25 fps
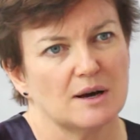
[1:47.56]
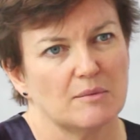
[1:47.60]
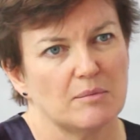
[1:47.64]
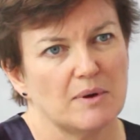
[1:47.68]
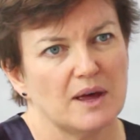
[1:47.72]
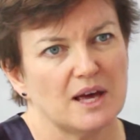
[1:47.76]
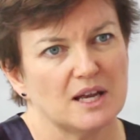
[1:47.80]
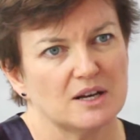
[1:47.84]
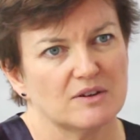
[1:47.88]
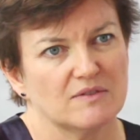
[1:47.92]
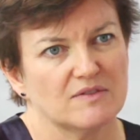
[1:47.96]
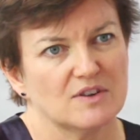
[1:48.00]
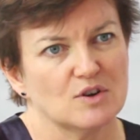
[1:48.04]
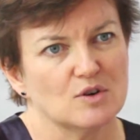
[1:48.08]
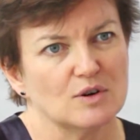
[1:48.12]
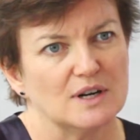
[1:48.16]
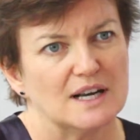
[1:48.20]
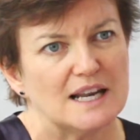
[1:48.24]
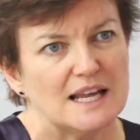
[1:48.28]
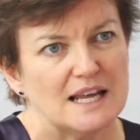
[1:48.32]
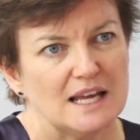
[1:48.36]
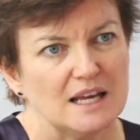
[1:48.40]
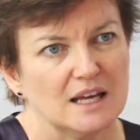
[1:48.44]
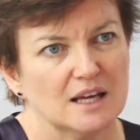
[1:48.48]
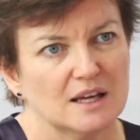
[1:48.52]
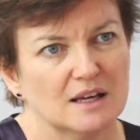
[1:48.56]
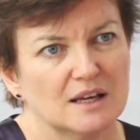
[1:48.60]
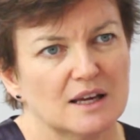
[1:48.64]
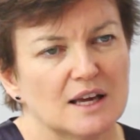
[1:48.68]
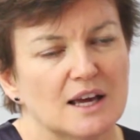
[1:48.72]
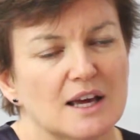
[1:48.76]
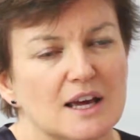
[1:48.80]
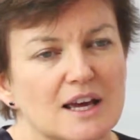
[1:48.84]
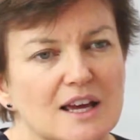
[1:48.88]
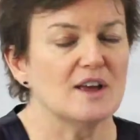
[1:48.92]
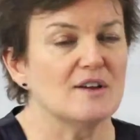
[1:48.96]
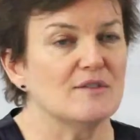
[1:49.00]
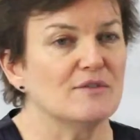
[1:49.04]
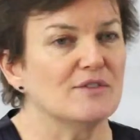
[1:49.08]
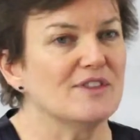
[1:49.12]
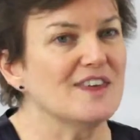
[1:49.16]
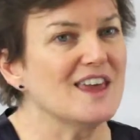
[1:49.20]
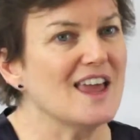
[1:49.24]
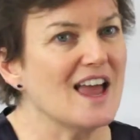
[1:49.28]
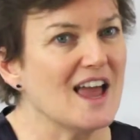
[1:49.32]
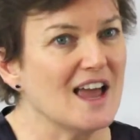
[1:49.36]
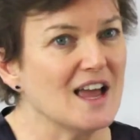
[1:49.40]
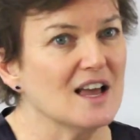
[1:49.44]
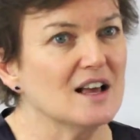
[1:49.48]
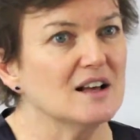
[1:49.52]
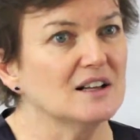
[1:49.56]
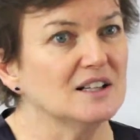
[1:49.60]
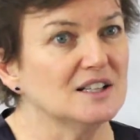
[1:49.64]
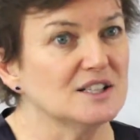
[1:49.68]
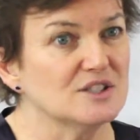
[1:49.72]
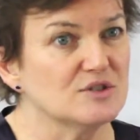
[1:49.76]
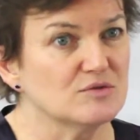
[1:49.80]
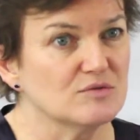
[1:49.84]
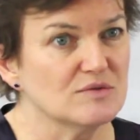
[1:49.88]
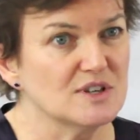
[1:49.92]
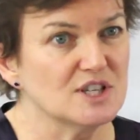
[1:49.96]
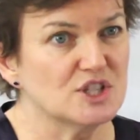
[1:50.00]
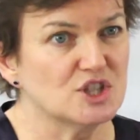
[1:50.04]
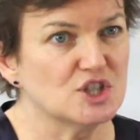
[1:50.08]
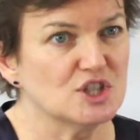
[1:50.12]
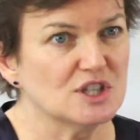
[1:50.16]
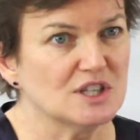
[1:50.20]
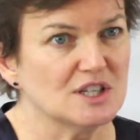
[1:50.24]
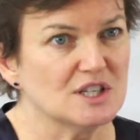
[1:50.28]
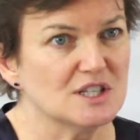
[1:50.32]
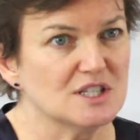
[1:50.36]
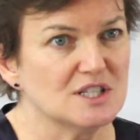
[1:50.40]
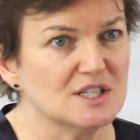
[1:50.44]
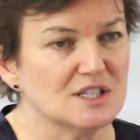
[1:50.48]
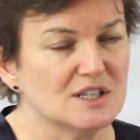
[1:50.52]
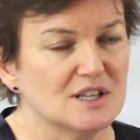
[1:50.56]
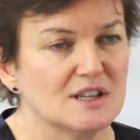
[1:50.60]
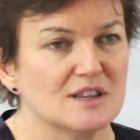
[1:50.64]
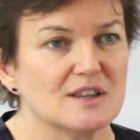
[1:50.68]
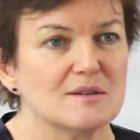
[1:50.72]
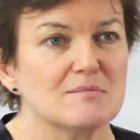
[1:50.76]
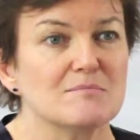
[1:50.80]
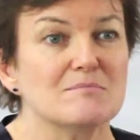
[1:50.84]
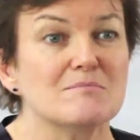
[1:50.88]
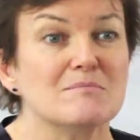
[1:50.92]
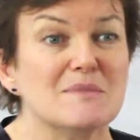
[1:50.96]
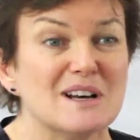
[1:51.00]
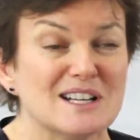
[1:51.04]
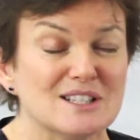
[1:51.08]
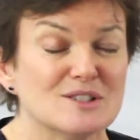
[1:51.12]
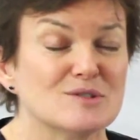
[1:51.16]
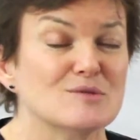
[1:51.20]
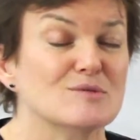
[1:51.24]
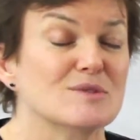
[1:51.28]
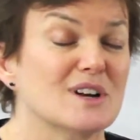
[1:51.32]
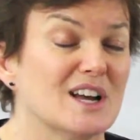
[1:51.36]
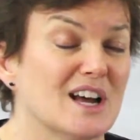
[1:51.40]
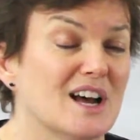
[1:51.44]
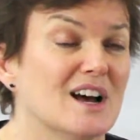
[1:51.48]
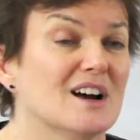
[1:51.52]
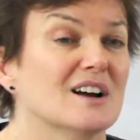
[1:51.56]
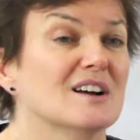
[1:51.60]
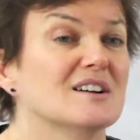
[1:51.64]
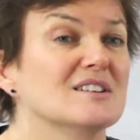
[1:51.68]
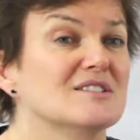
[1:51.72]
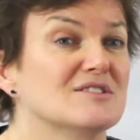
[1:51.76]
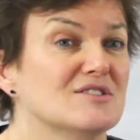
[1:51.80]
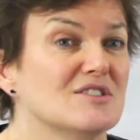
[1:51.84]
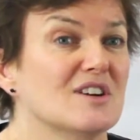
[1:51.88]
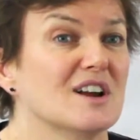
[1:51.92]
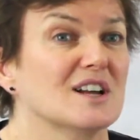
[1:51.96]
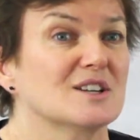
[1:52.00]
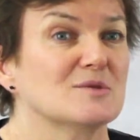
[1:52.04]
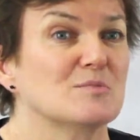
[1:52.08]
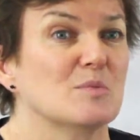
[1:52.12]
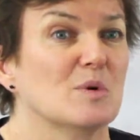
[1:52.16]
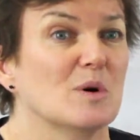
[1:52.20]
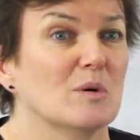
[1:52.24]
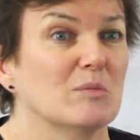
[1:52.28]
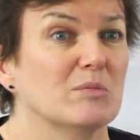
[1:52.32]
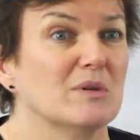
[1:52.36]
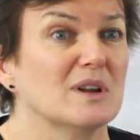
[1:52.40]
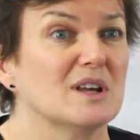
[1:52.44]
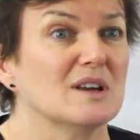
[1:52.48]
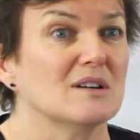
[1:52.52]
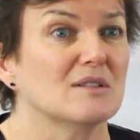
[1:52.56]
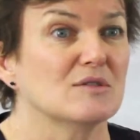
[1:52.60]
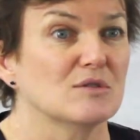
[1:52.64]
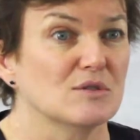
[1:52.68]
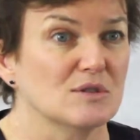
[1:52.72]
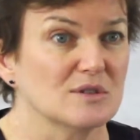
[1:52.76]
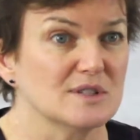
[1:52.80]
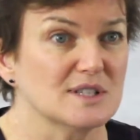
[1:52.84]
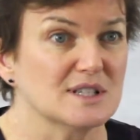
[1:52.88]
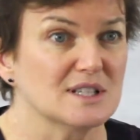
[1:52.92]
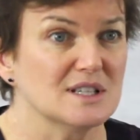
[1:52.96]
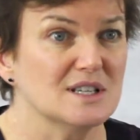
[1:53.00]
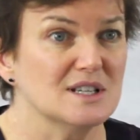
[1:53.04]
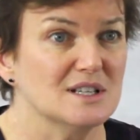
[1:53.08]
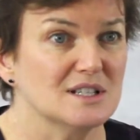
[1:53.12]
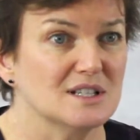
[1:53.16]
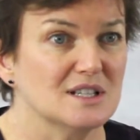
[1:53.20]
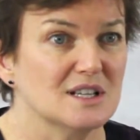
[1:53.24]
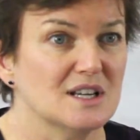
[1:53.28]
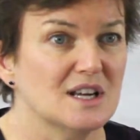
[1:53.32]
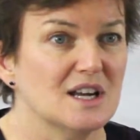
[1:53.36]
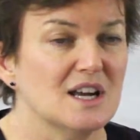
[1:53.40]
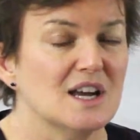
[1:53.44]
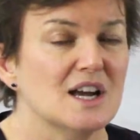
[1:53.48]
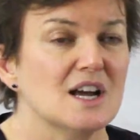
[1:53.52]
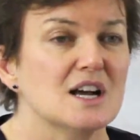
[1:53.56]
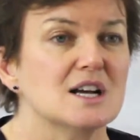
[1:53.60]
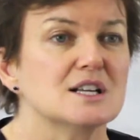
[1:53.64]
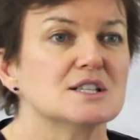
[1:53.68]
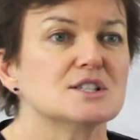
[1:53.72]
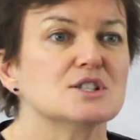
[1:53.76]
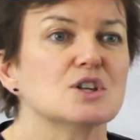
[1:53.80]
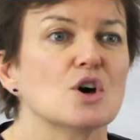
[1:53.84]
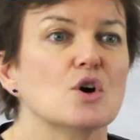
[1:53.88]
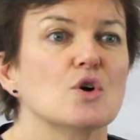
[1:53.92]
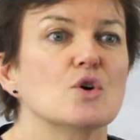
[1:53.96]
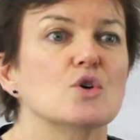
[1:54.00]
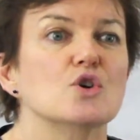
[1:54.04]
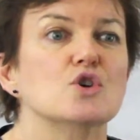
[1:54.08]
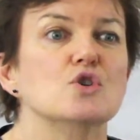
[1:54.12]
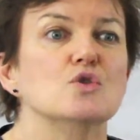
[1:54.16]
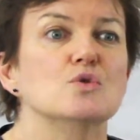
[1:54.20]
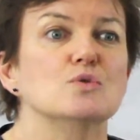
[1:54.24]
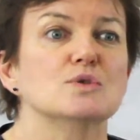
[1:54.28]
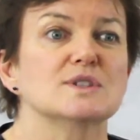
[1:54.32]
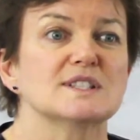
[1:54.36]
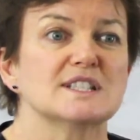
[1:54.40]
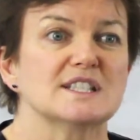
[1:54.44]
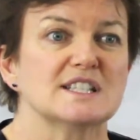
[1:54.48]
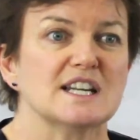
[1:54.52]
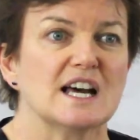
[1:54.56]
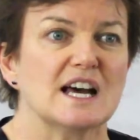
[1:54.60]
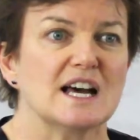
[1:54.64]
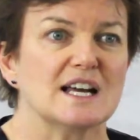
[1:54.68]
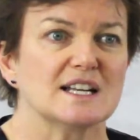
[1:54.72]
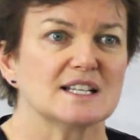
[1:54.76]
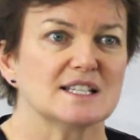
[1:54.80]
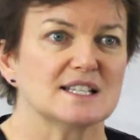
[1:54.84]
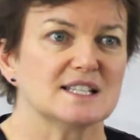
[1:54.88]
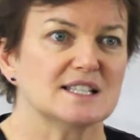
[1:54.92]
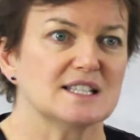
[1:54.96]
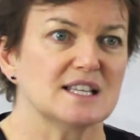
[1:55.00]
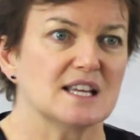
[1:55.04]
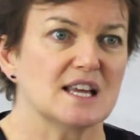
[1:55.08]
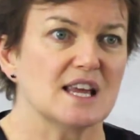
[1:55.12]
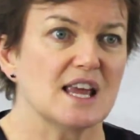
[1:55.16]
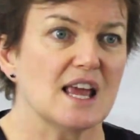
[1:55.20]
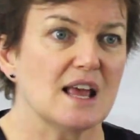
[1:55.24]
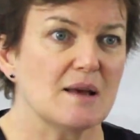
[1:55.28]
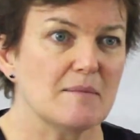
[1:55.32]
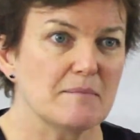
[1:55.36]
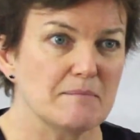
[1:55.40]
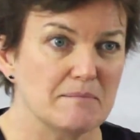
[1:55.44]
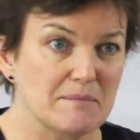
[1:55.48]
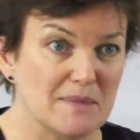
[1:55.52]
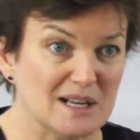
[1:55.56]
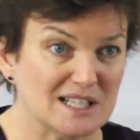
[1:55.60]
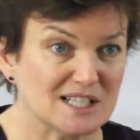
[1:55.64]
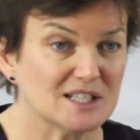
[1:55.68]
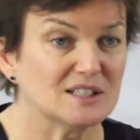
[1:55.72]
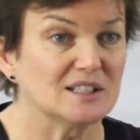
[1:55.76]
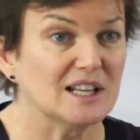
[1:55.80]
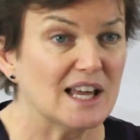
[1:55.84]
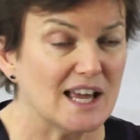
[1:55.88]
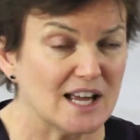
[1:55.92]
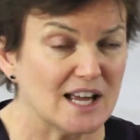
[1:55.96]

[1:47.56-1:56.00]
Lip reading: up out of your leg. If the ankle is rigid, the muscle can't contract properly across it, so you'll start to see muscle